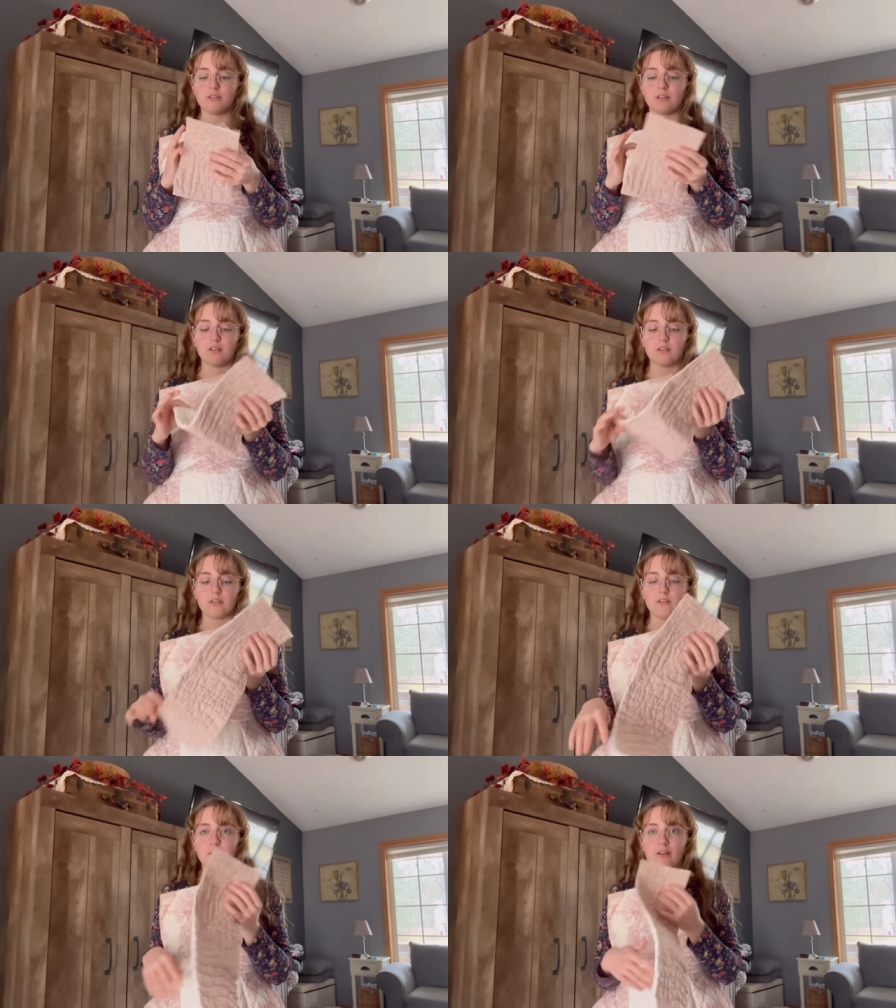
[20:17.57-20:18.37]
And
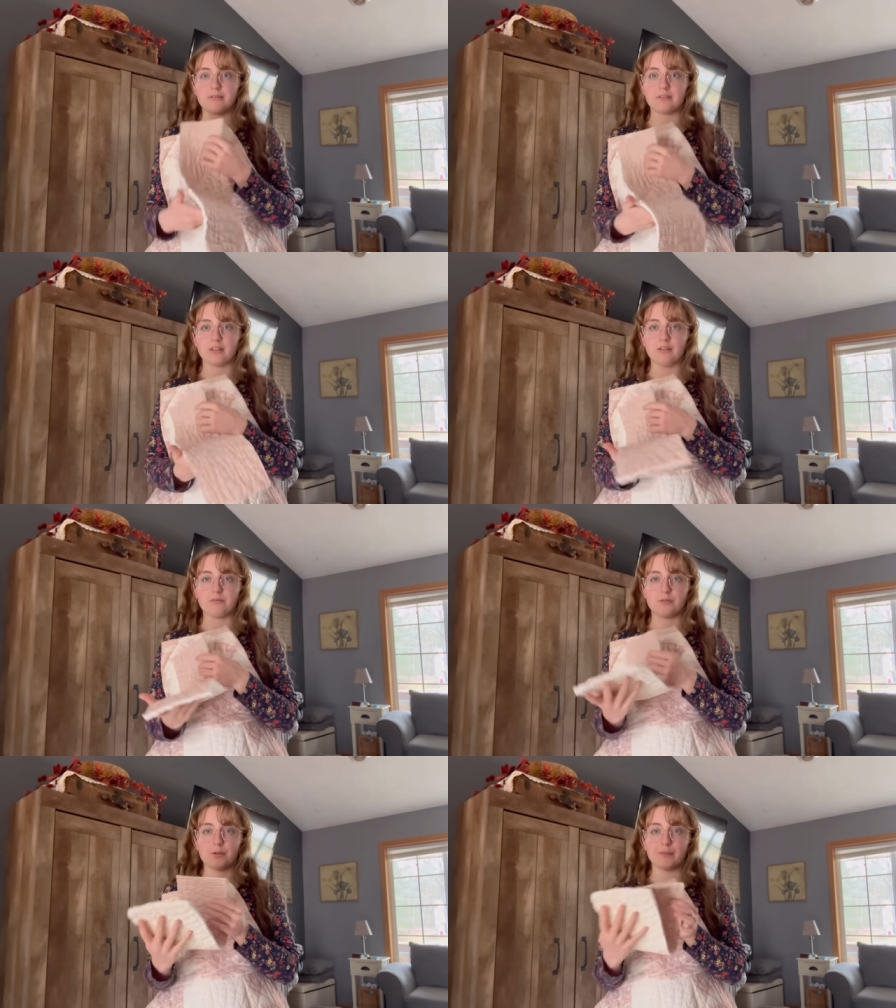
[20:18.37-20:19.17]
yeah, after that,
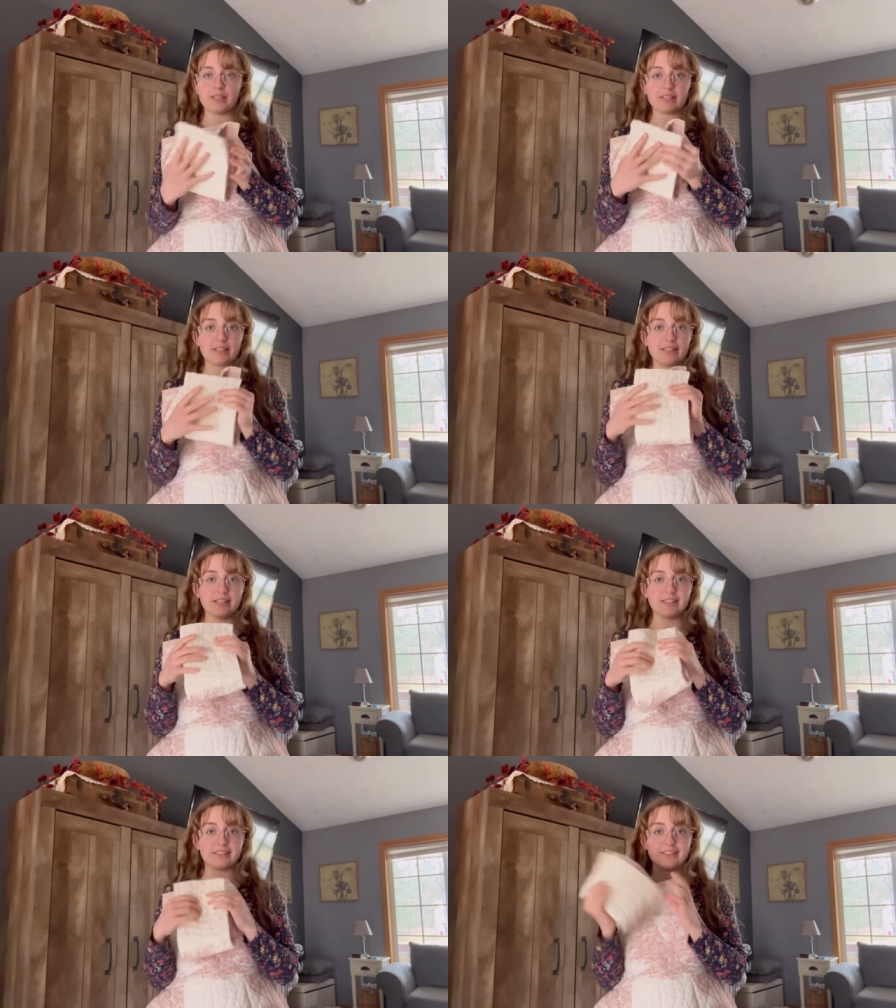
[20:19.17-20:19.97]
we're basically done.